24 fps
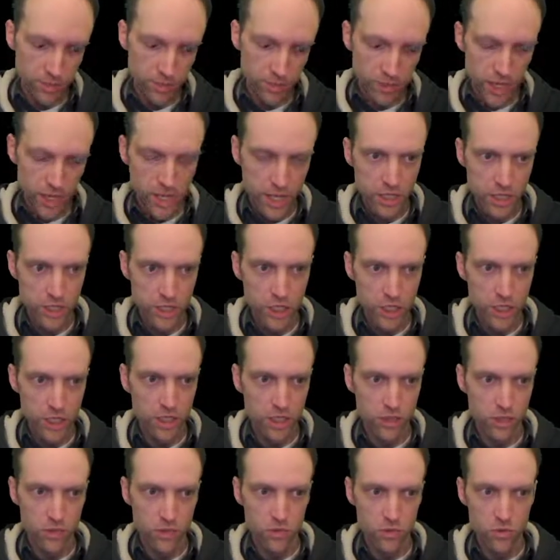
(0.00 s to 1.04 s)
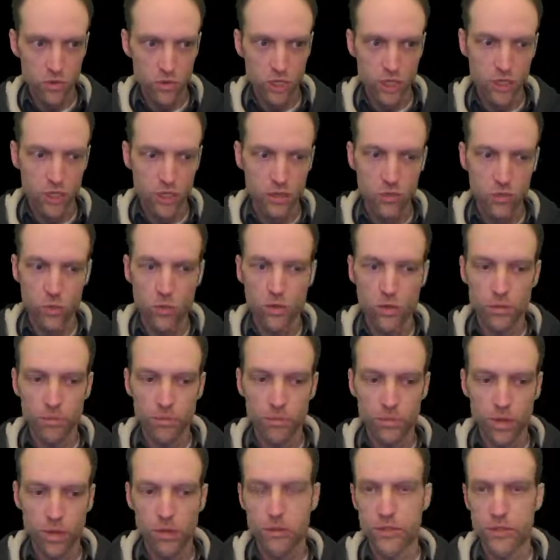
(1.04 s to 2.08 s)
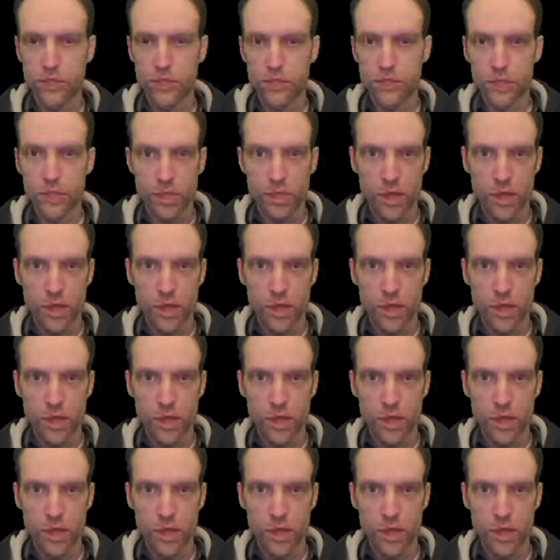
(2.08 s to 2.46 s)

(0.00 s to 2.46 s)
that to JQ will parse it,